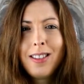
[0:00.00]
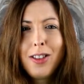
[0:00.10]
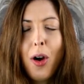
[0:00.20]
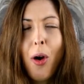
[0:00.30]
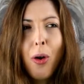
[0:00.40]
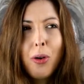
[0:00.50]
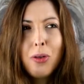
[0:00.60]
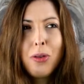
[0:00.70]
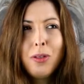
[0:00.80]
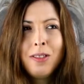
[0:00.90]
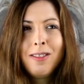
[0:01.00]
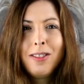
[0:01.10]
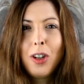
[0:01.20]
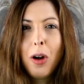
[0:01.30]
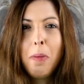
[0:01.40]
the whole
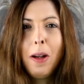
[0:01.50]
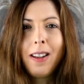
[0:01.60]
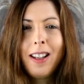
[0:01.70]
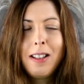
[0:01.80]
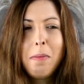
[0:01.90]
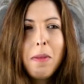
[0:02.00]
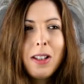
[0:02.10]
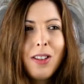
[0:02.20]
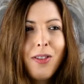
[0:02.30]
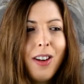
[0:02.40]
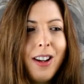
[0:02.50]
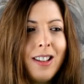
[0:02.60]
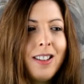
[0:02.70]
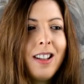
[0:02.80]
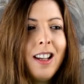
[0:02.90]
topic. It
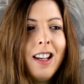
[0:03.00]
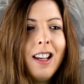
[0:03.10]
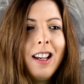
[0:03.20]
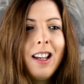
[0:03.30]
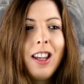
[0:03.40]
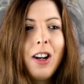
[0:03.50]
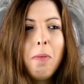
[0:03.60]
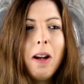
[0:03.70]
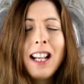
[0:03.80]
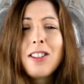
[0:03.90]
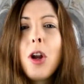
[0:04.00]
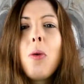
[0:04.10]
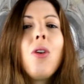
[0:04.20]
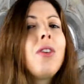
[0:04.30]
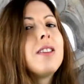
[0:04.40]
demystifies, you know, money. It's no
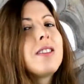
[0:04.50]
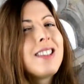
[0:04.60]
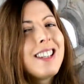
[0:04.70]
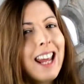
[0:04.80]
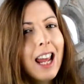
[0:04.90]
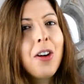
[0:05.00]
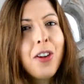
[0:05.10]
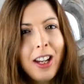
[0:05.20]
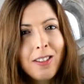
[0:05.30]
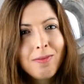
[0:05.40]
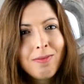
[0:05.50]
longer scary,